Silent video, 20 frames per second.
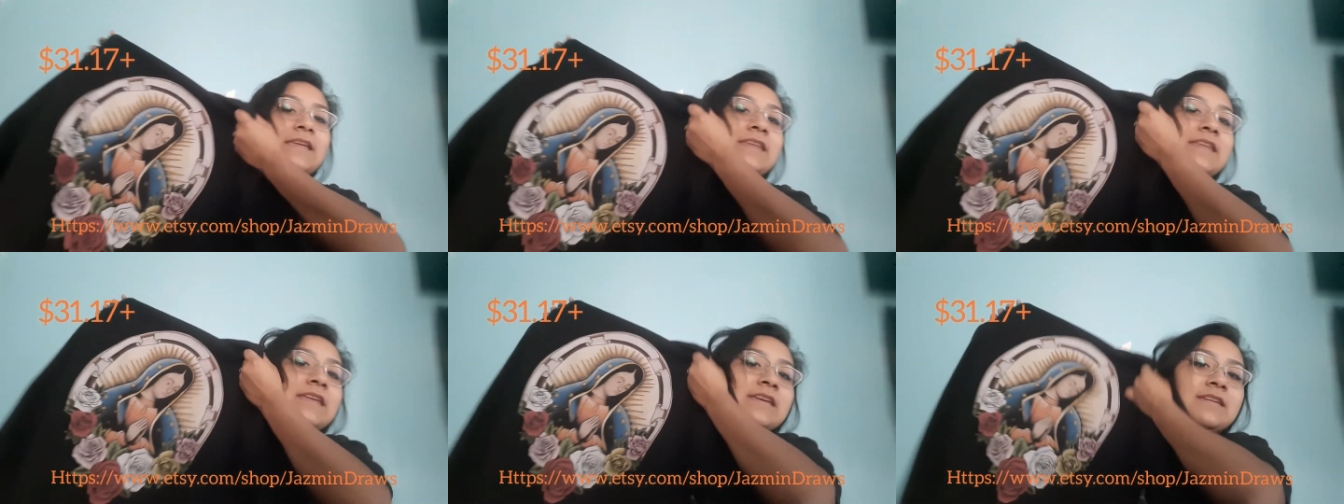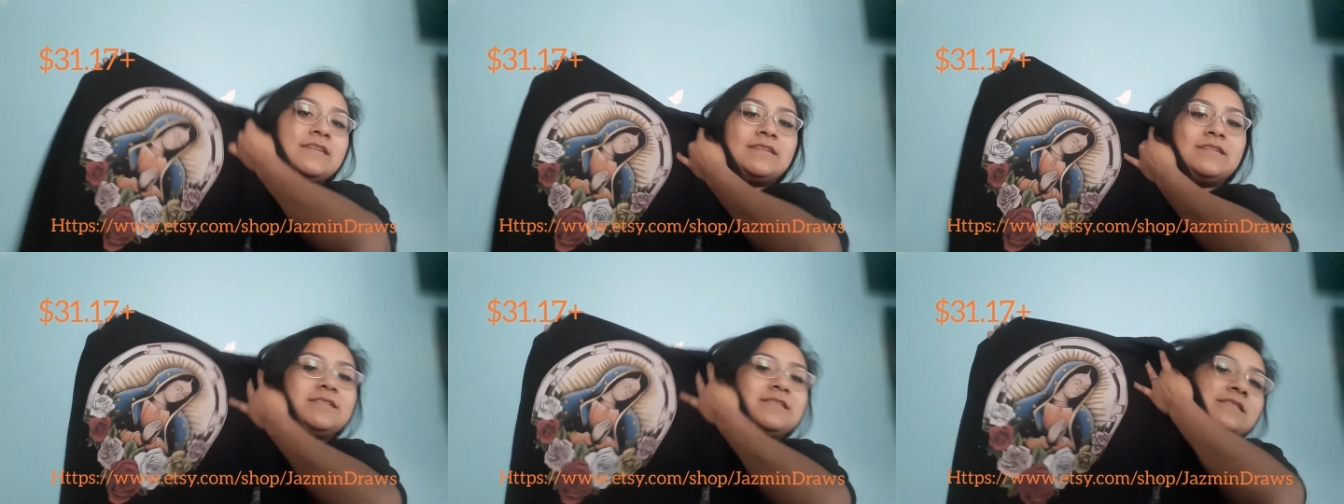Lady.
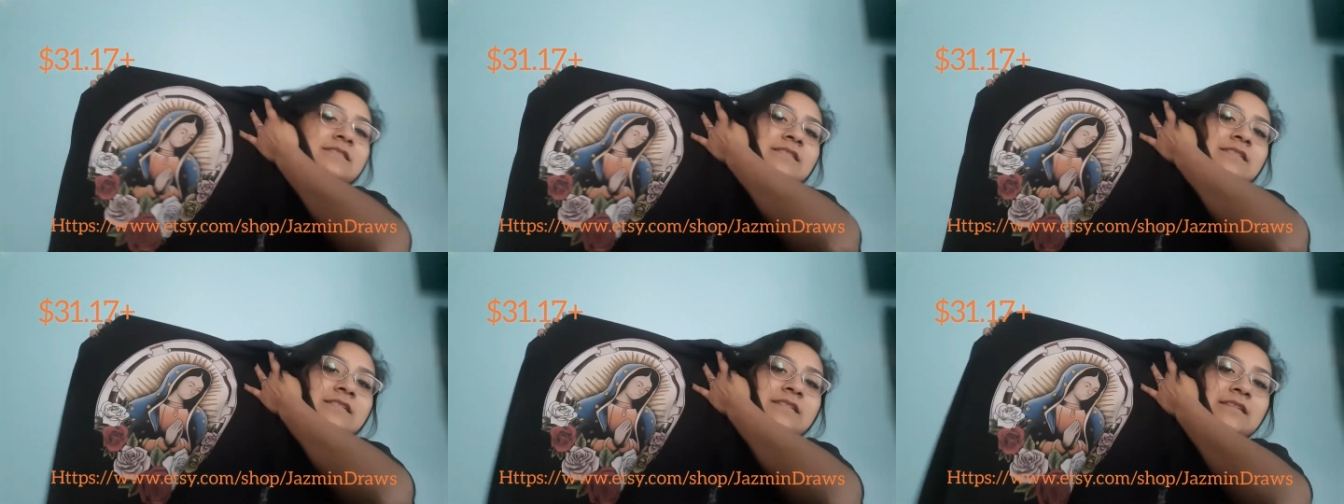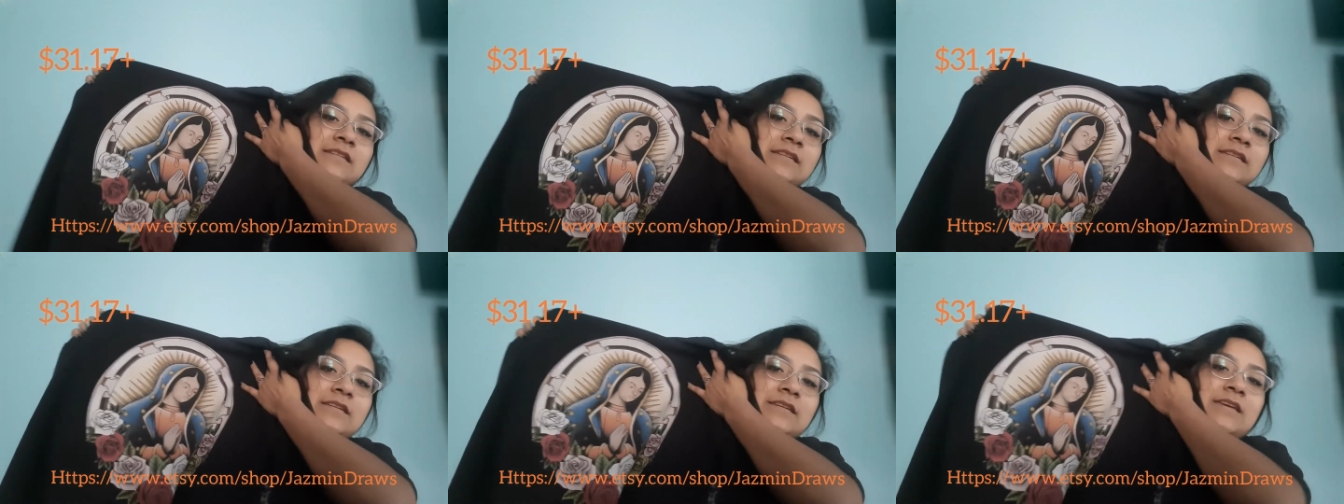
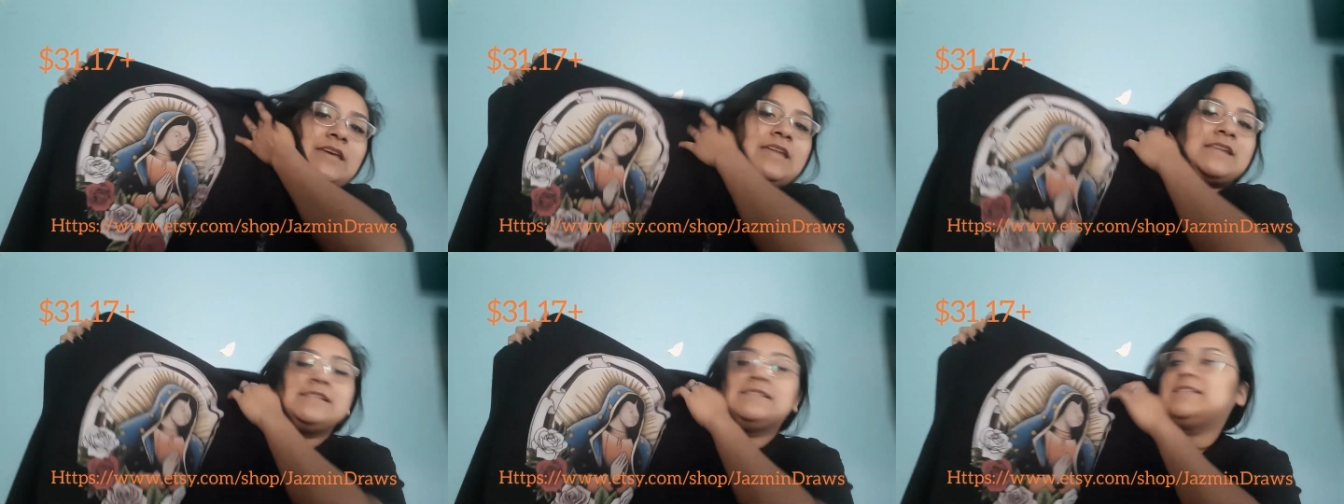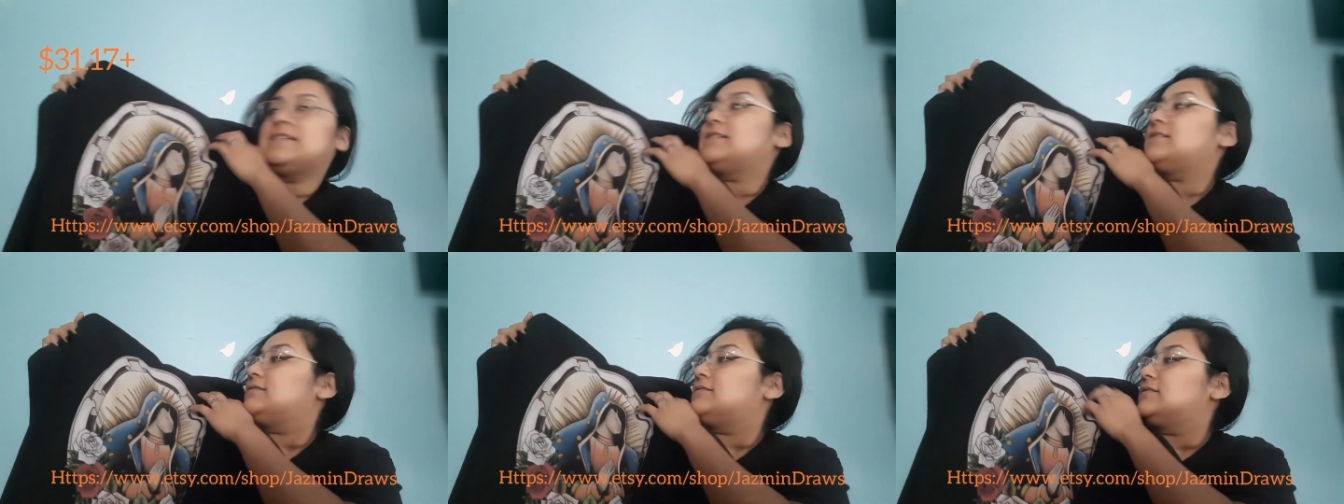And I
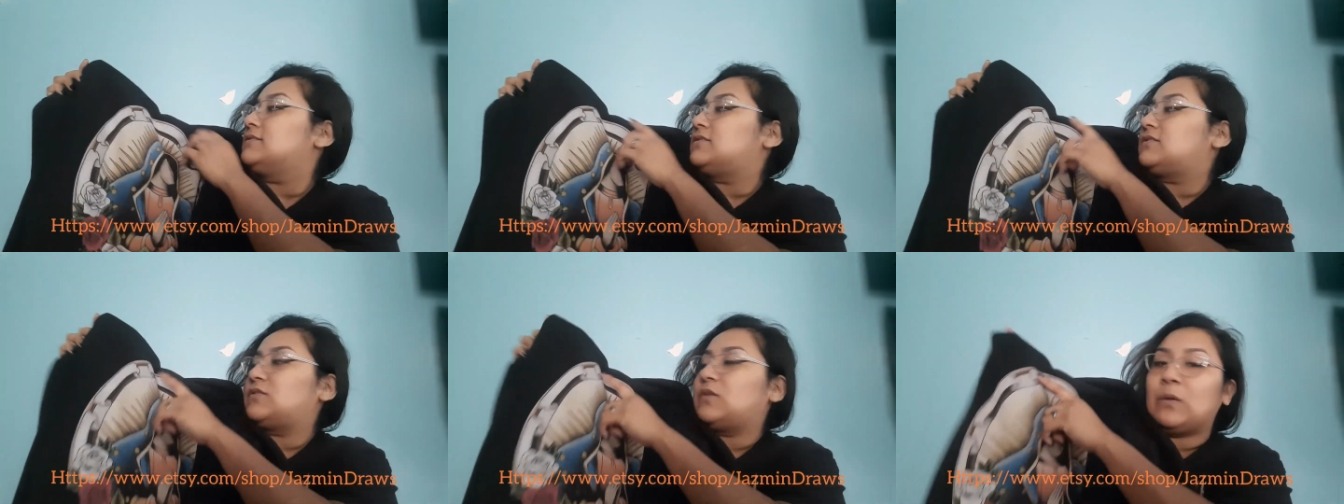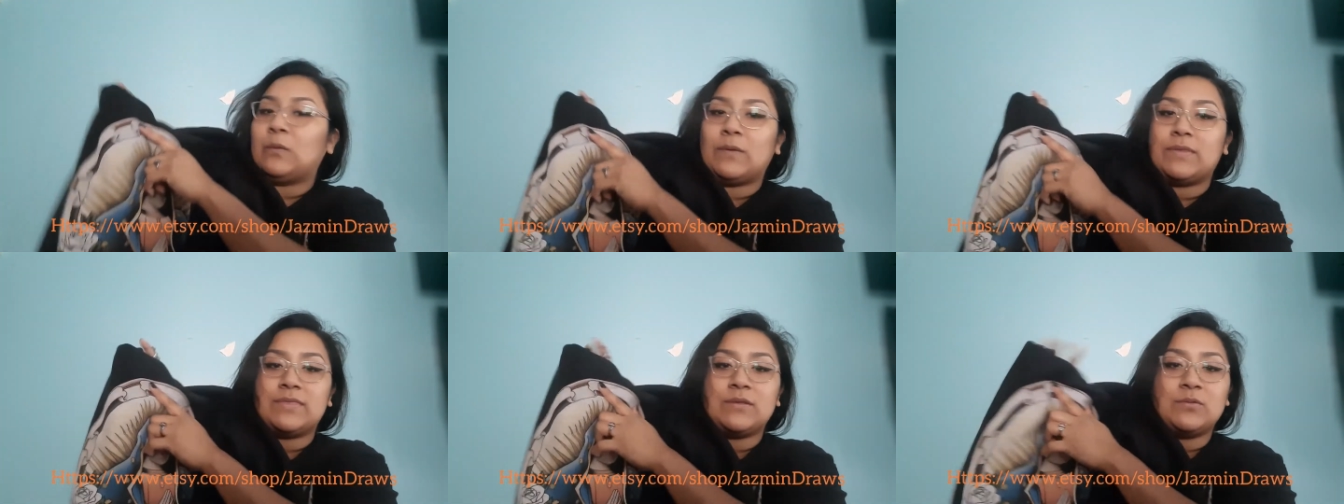did do it
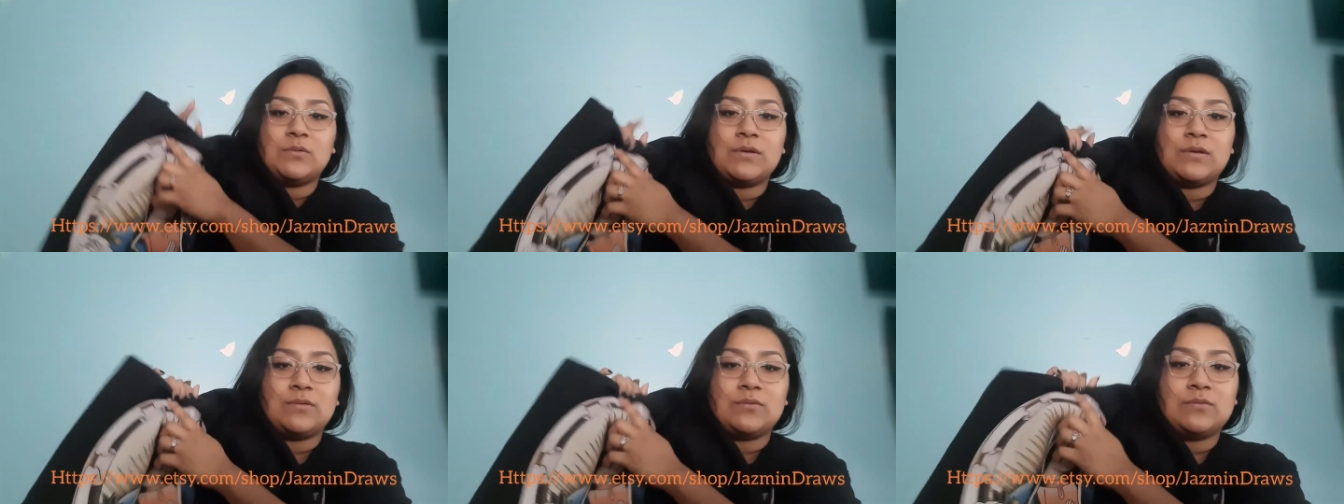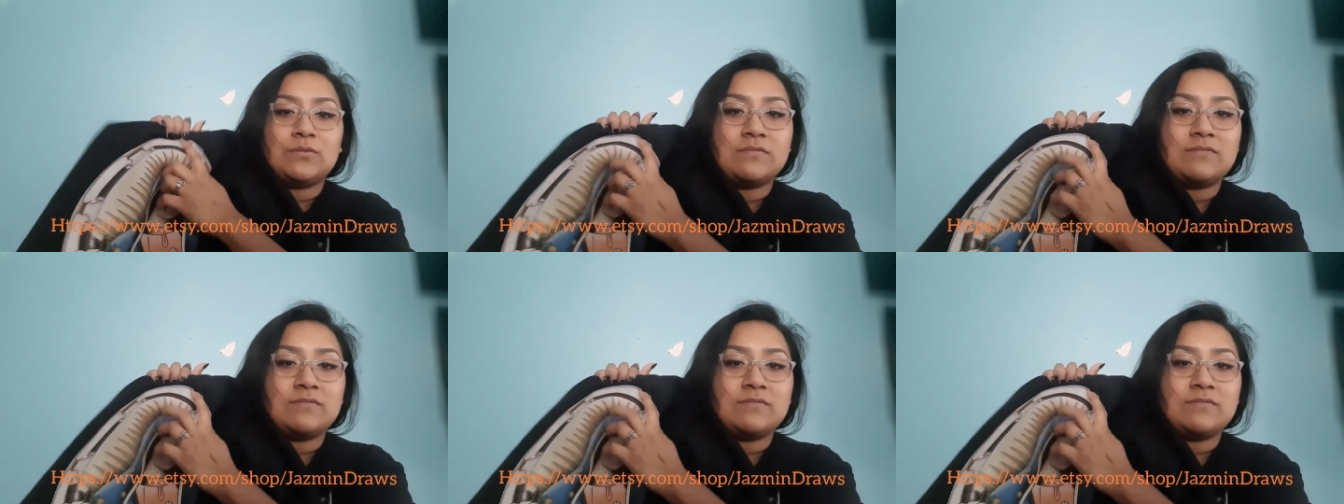with the one,